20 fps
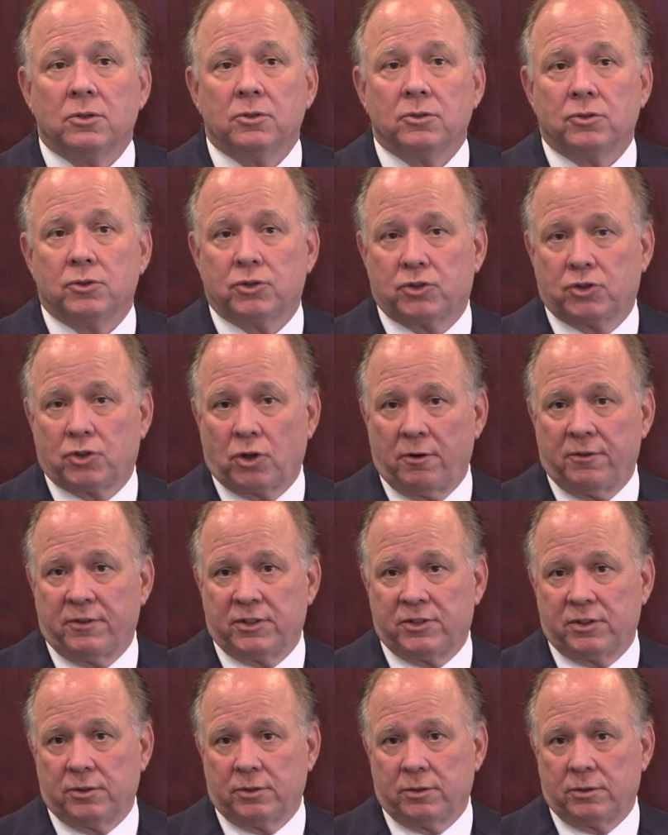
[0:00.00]

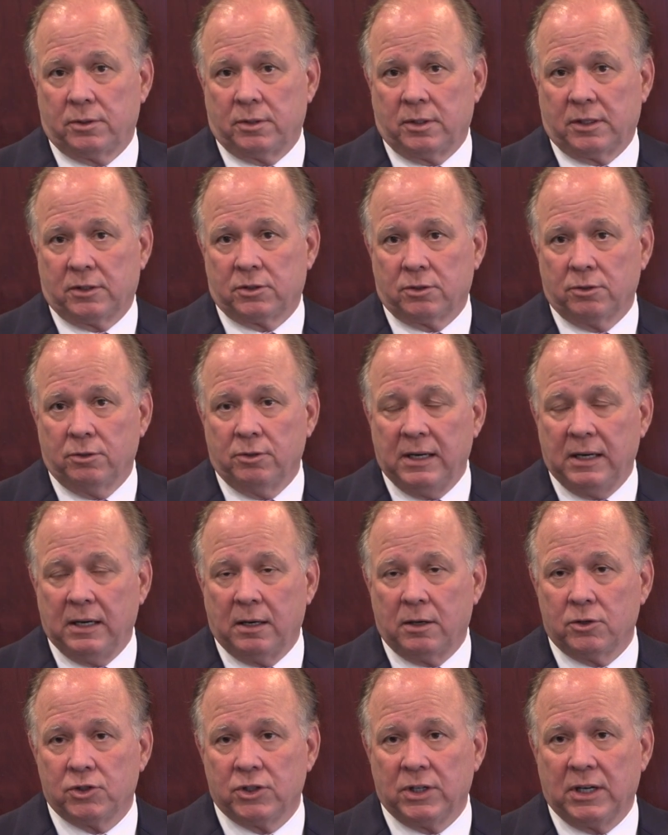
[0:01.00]
services, excluding
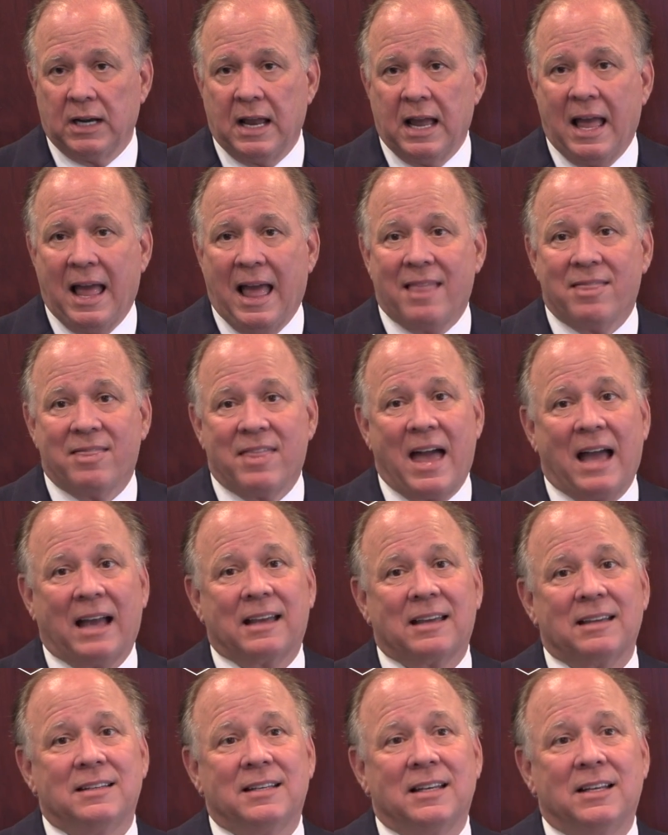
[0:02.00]
energy,
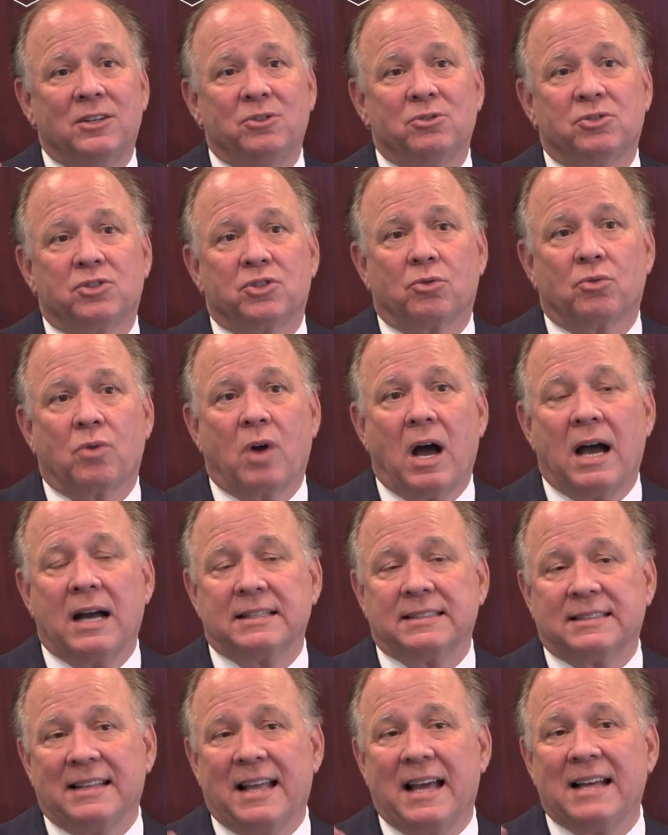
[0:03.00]
that continues to
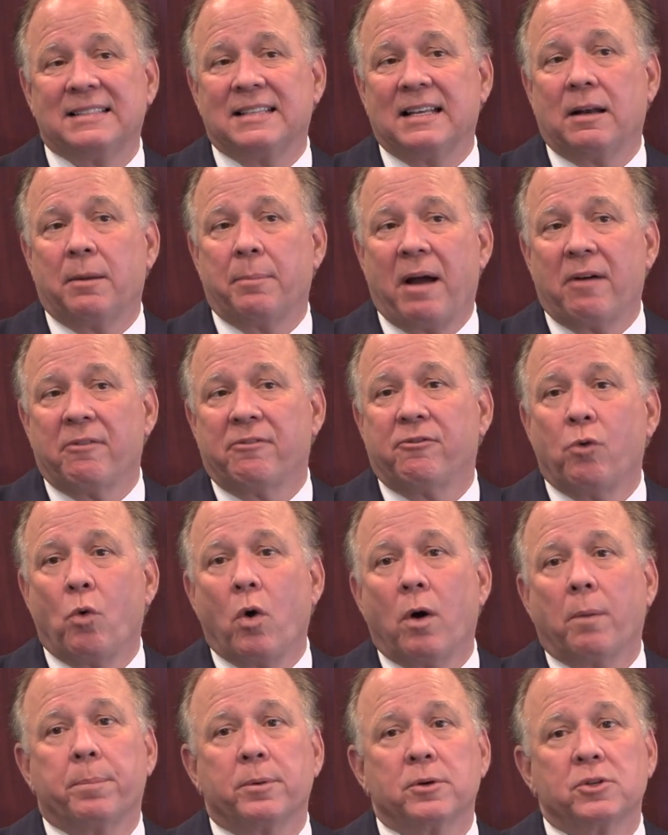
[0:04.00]
rise. And that's at about
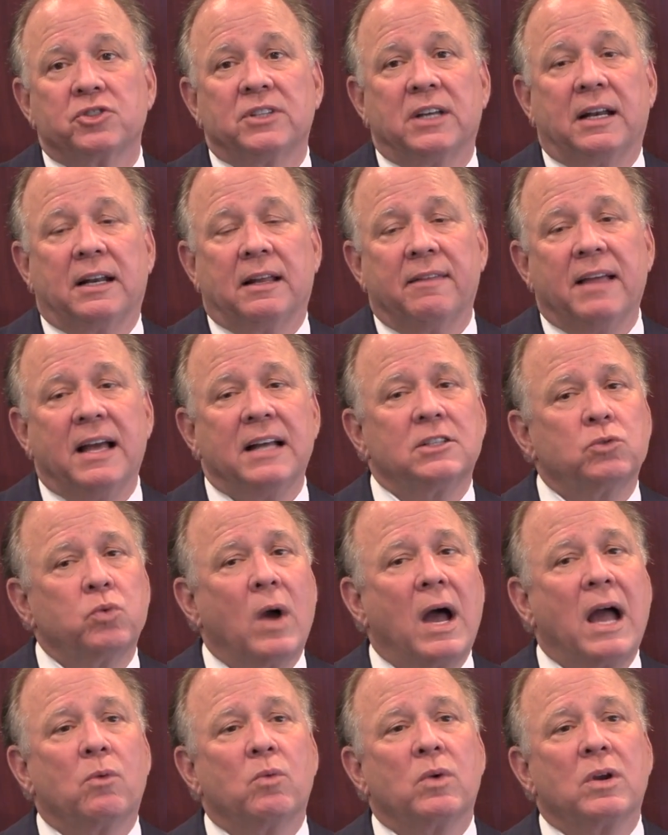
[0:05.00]
4%. That's
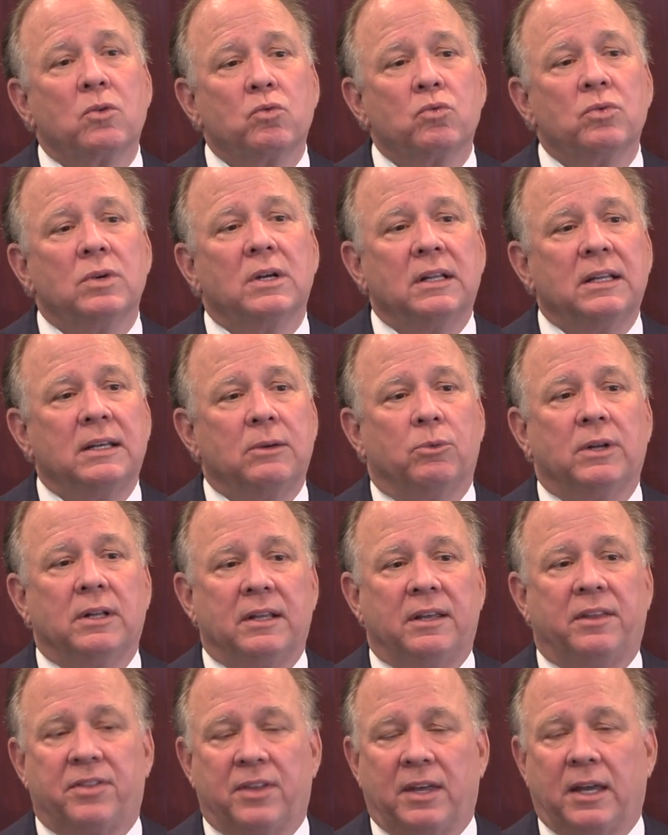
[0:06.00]
why we
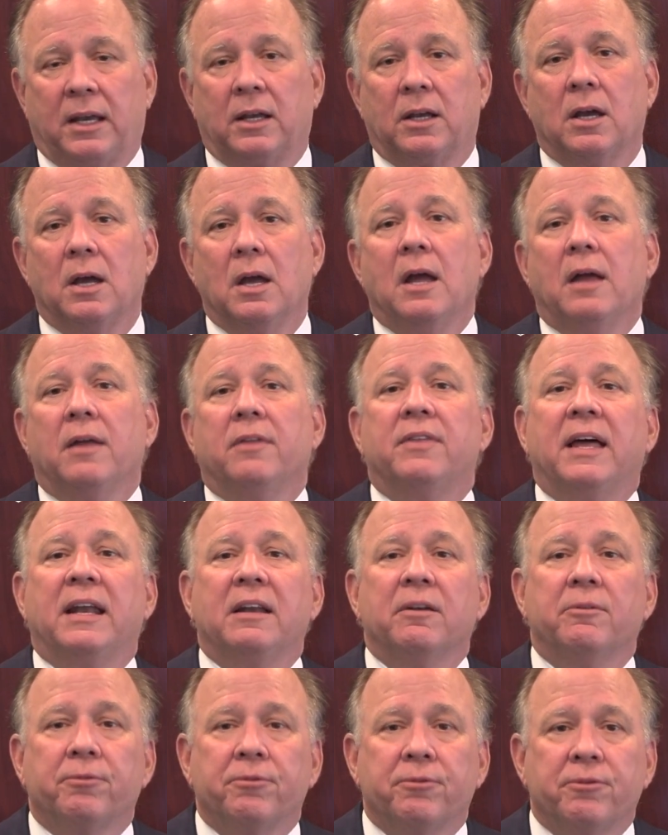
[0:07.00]
really think that
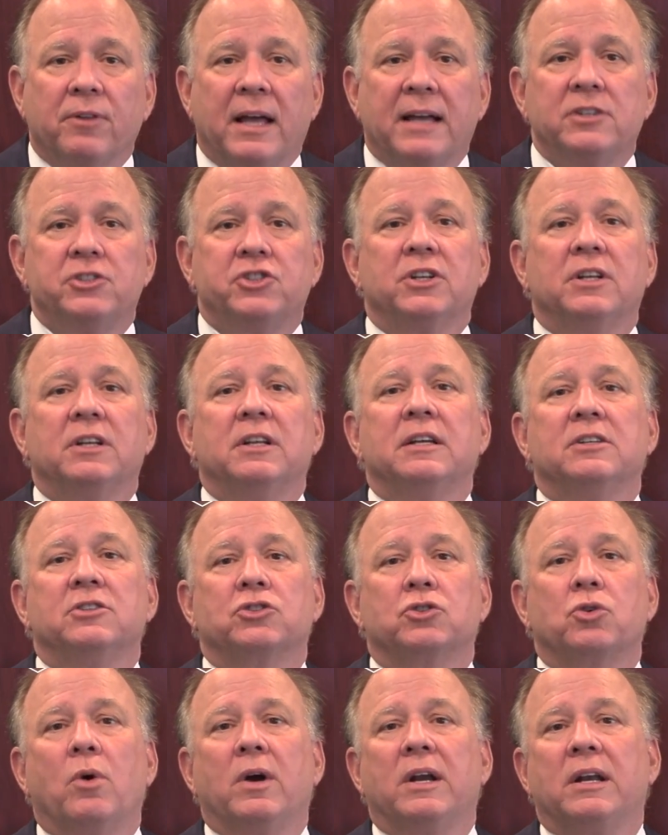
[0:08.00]
inflation
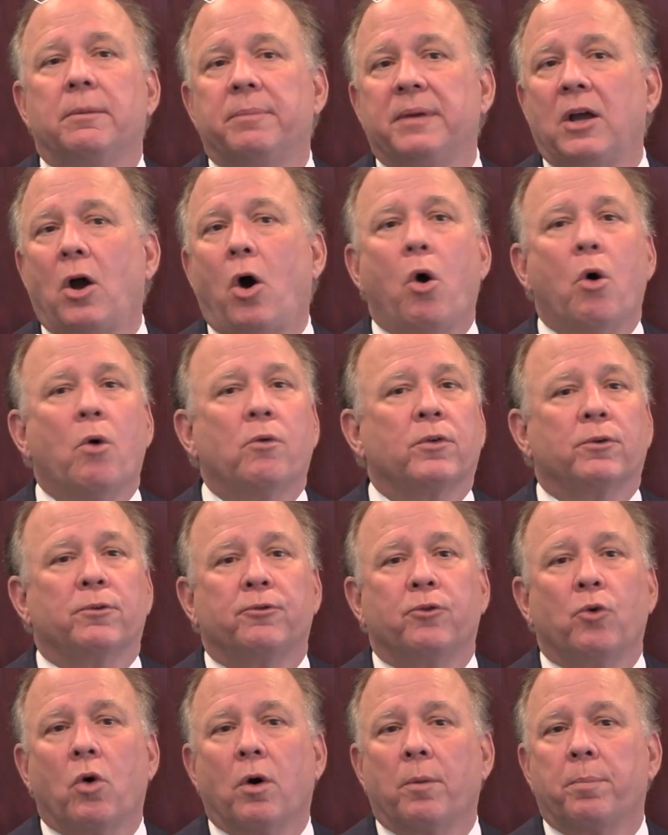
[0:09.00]
is going to be over
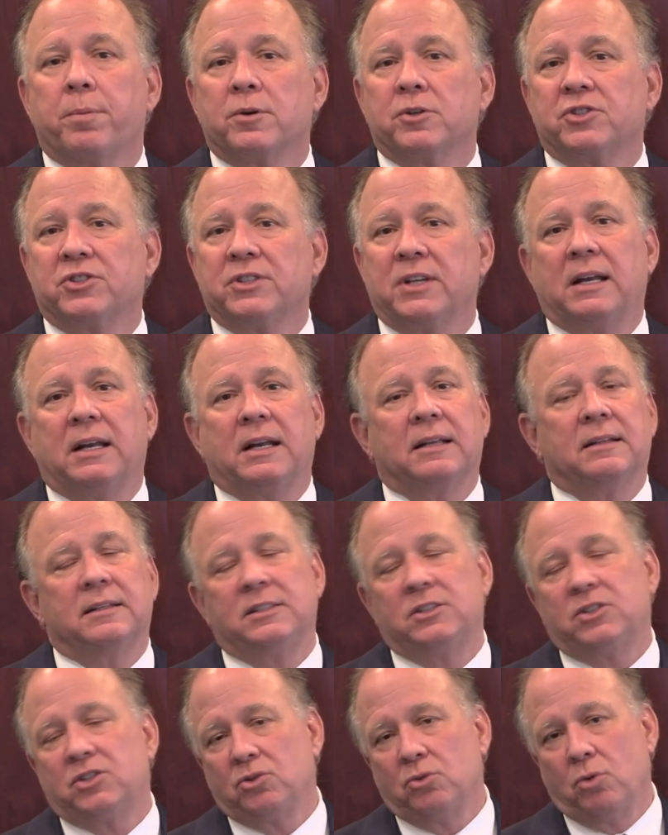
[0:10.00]
4%, at
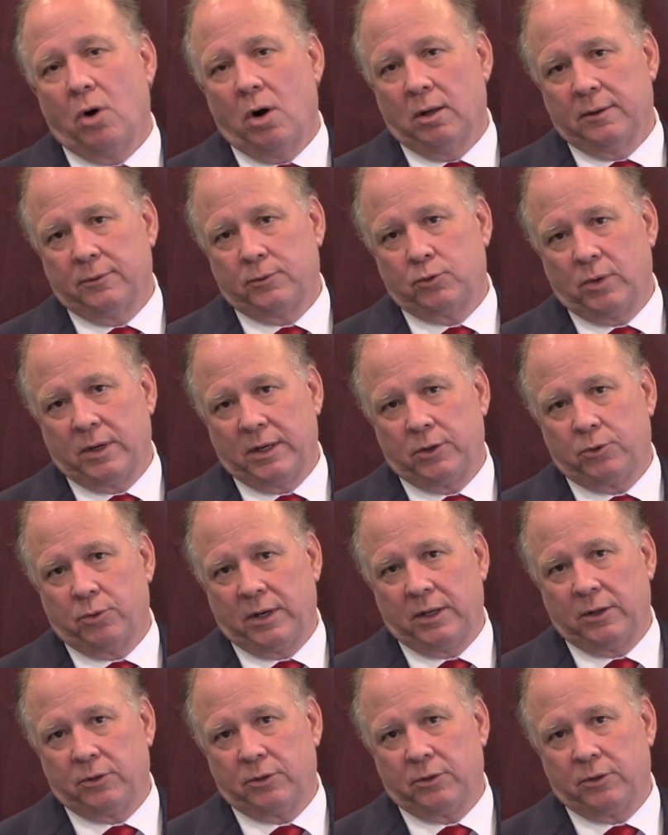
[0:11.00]
least through all of 2023.